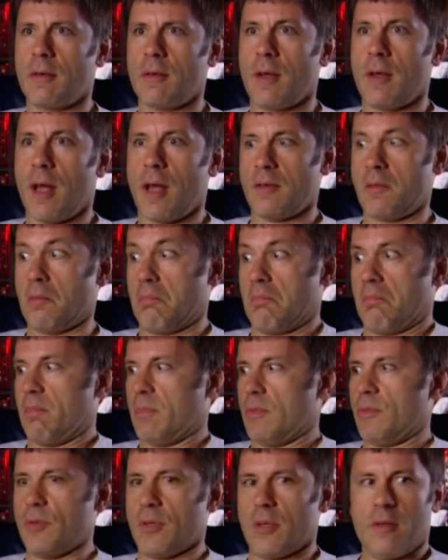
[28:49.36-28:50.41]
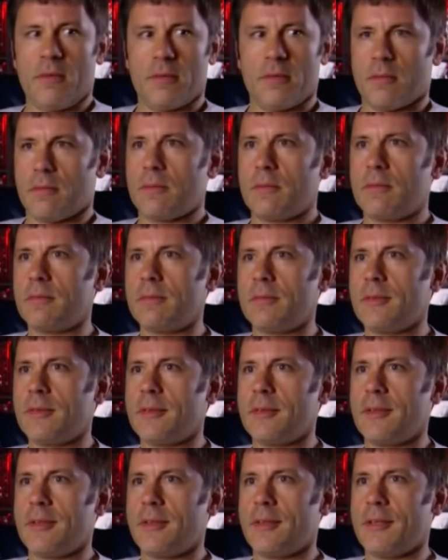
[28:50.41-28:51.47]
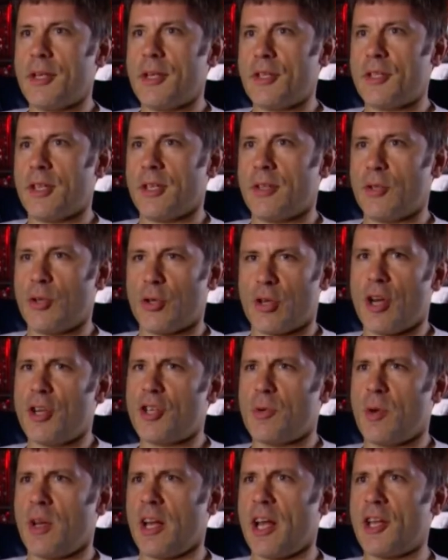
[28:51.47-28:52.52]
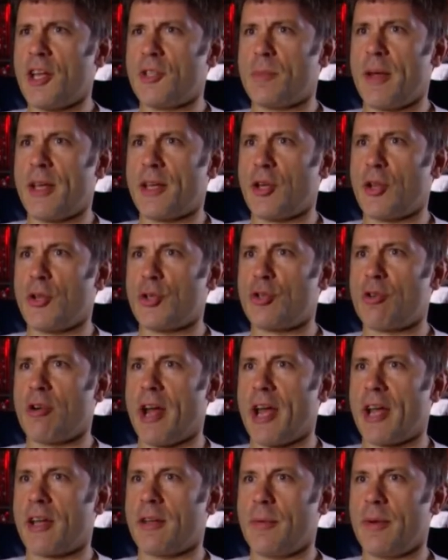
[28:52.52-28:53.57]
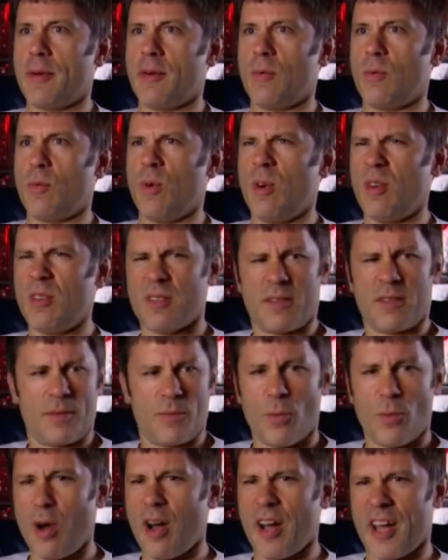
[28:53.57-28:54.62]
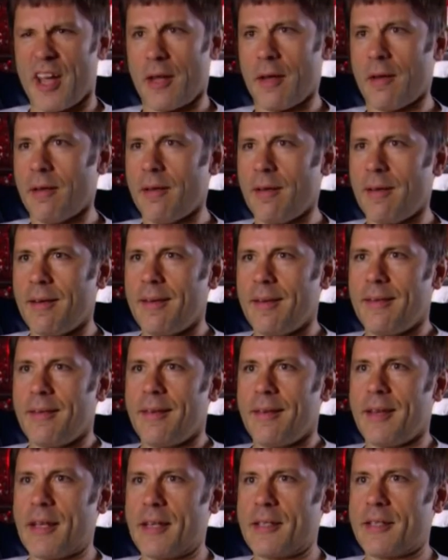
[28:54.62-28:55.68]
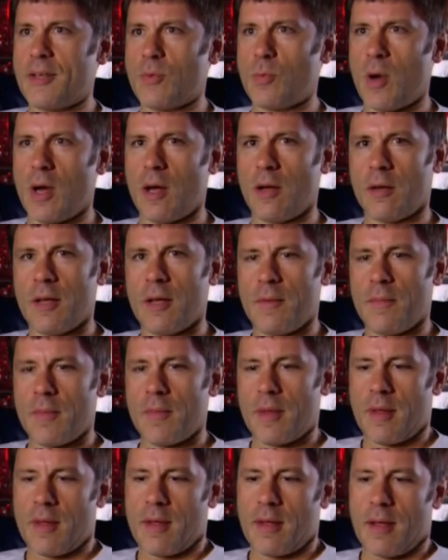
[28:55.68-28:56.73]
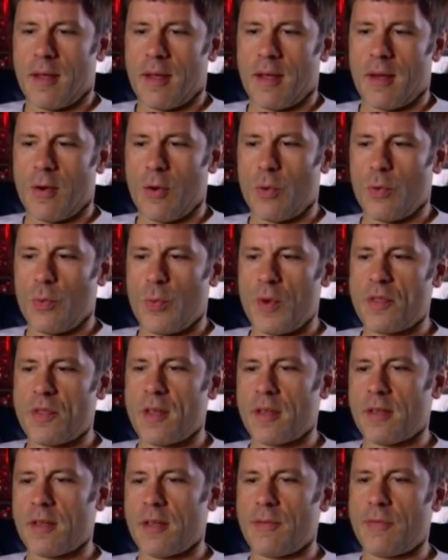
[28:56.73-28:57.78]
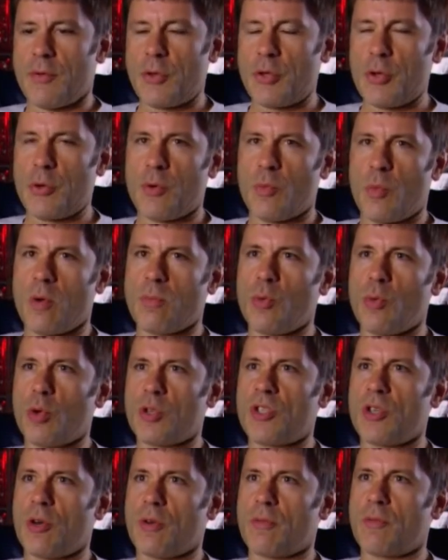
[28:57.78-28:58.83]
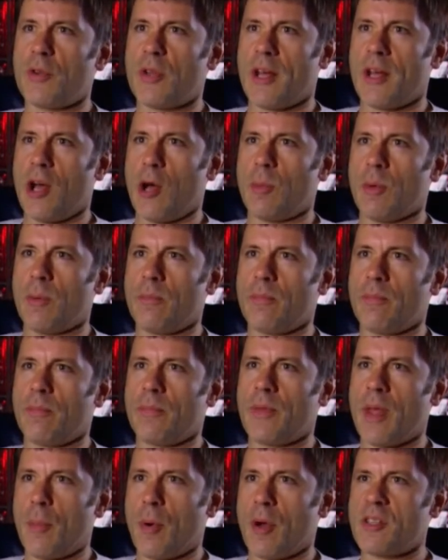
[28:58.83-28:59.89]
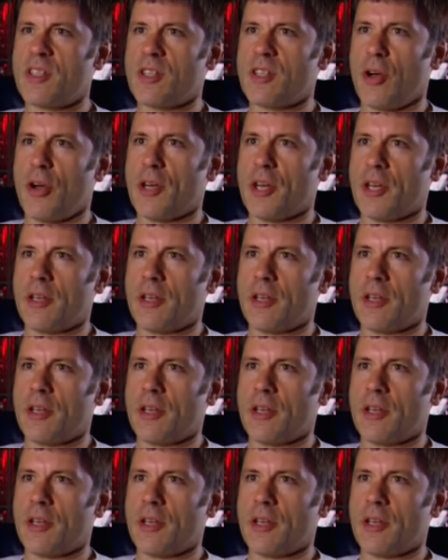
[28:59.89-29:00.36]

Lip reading: I said, I don't know. He said, you're going to LA to make another track. I went, what? Why? He said, well, we think that if you're doing one more song for the album, they might sign